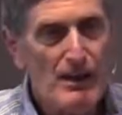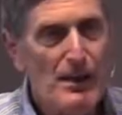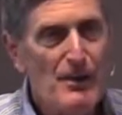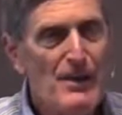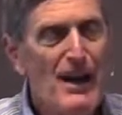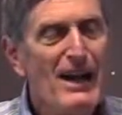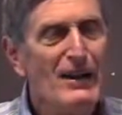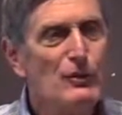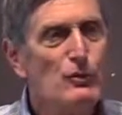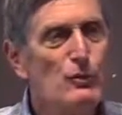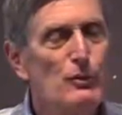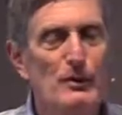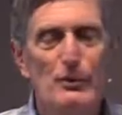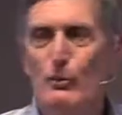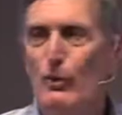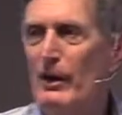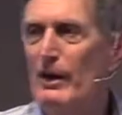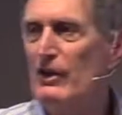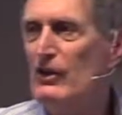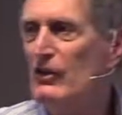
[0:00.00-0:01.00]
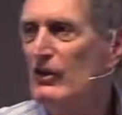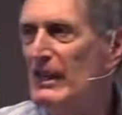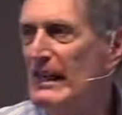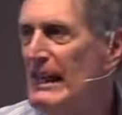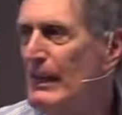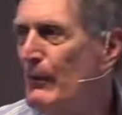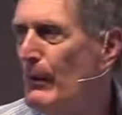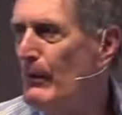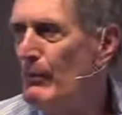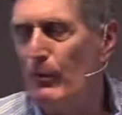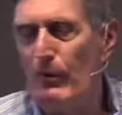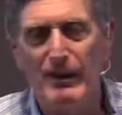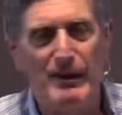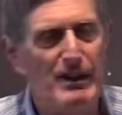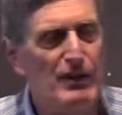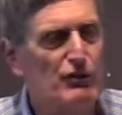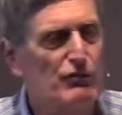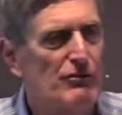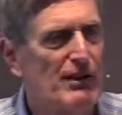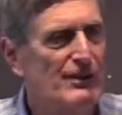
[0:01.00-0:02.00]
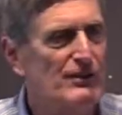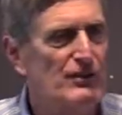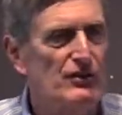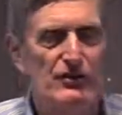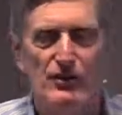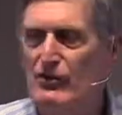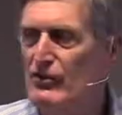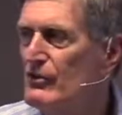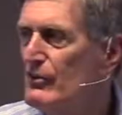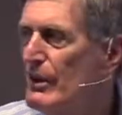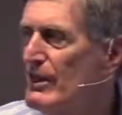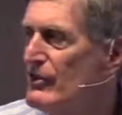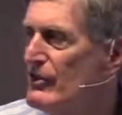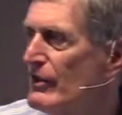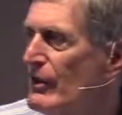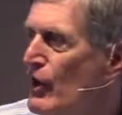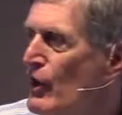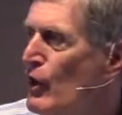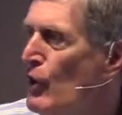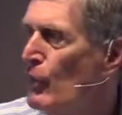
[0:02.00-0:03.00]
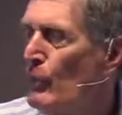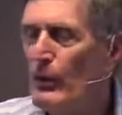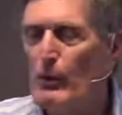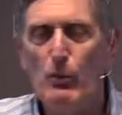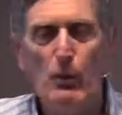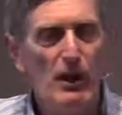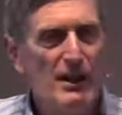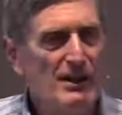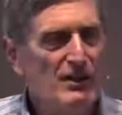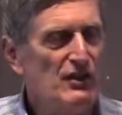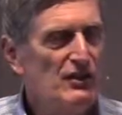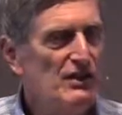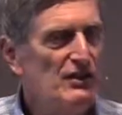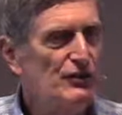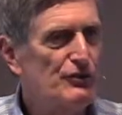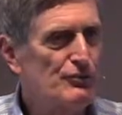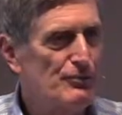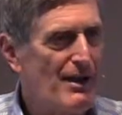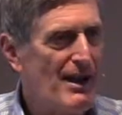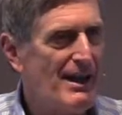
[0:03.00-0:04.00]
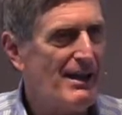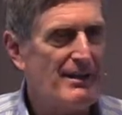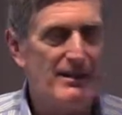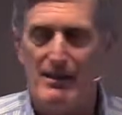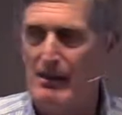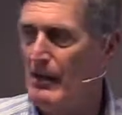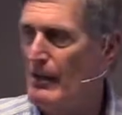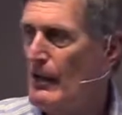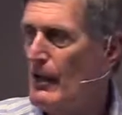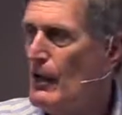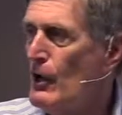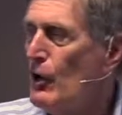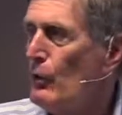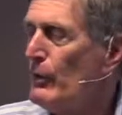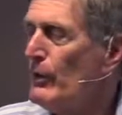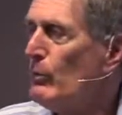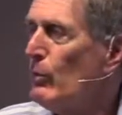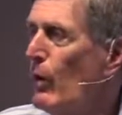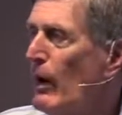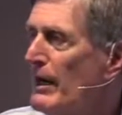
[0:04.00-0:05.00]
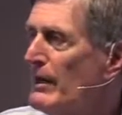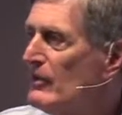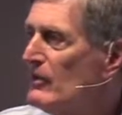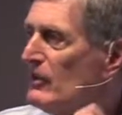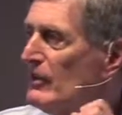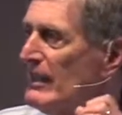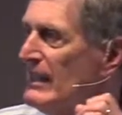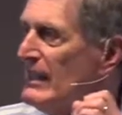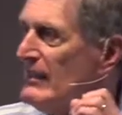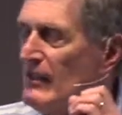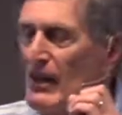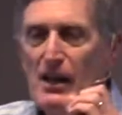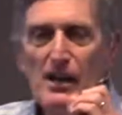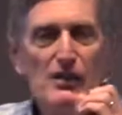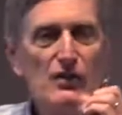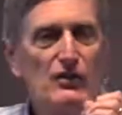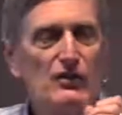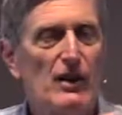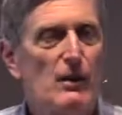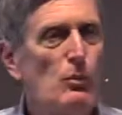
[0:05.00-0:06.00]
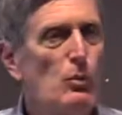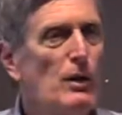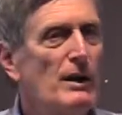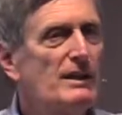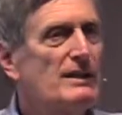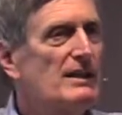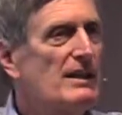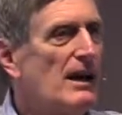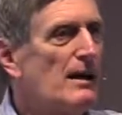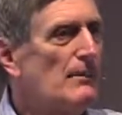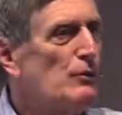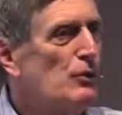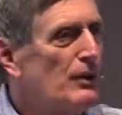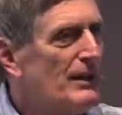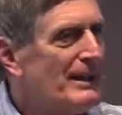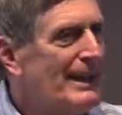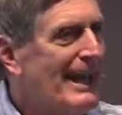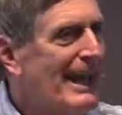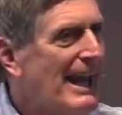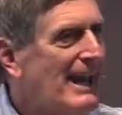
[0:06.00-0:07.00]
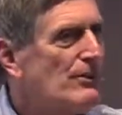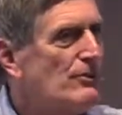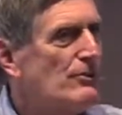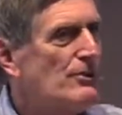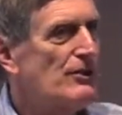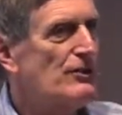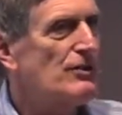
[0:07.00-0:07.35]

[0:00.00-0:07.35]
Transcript: That's what we want to see when we're in a crisis situation. We want to see strength. We want to see someone come who can handle the